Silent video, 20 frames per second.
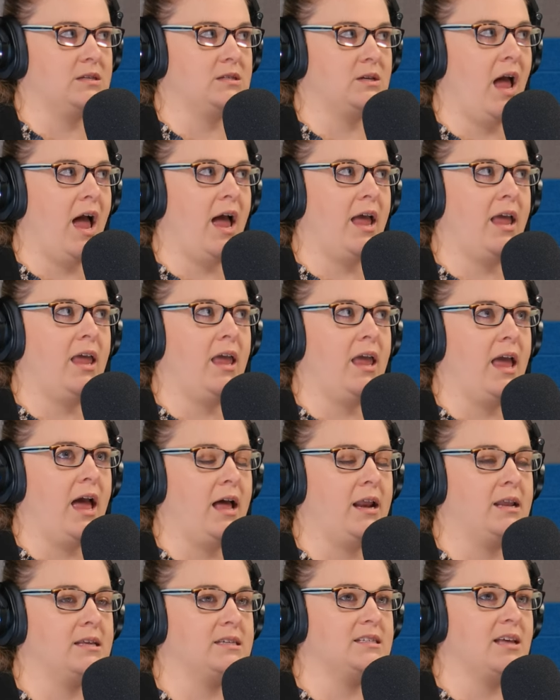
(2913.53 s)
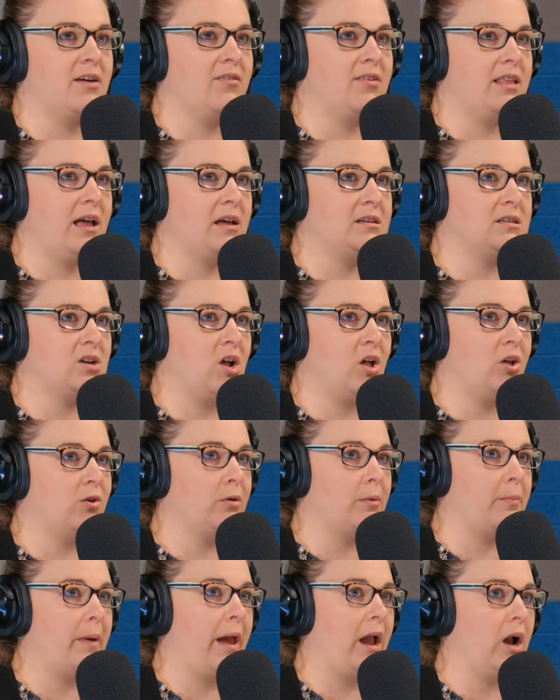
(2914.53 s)
guy, he had a $7,000
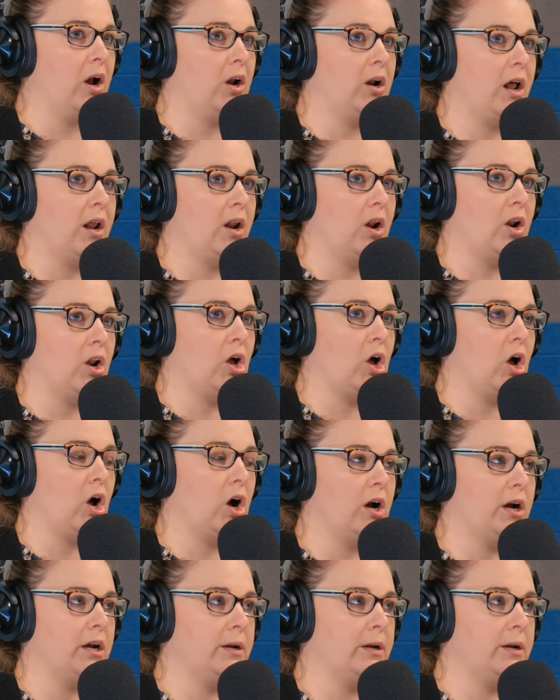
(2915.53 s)
repair done on a car.